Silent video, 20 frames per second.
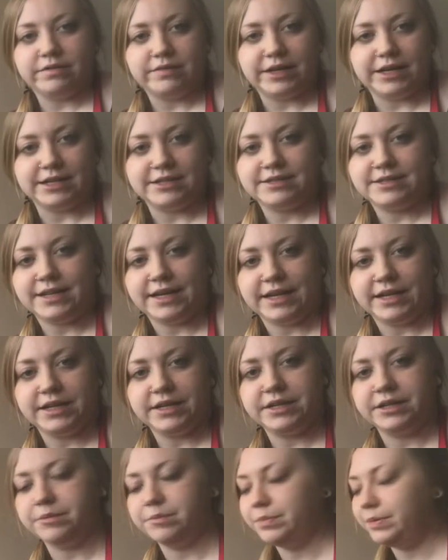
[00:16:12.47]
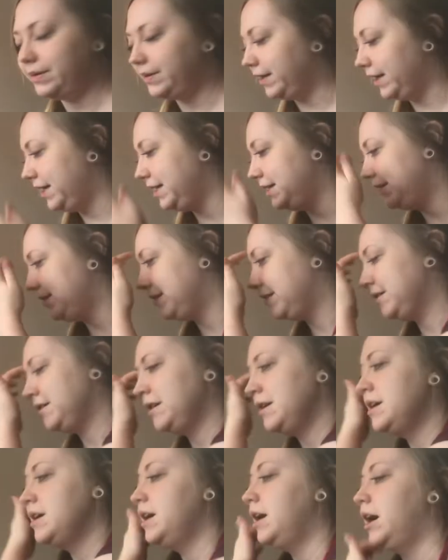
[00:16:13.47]
that tan in place,
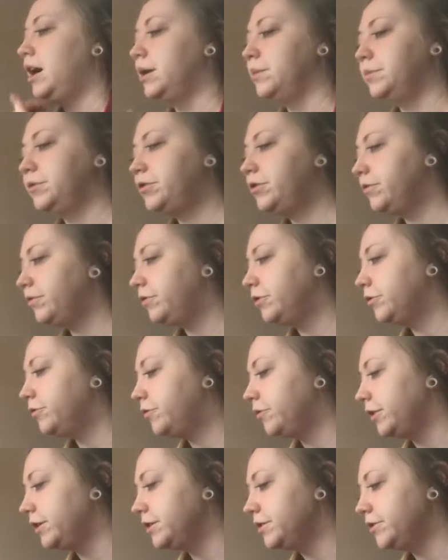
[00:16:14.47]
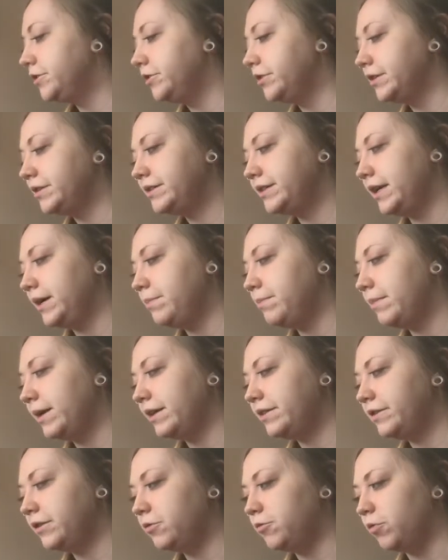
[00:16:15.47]
you can feel free to do the same
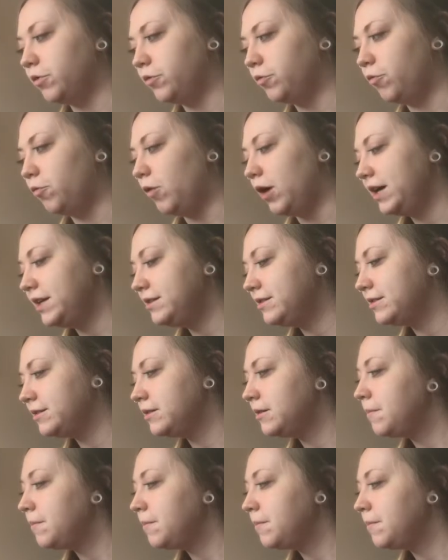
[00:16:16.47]
method with white.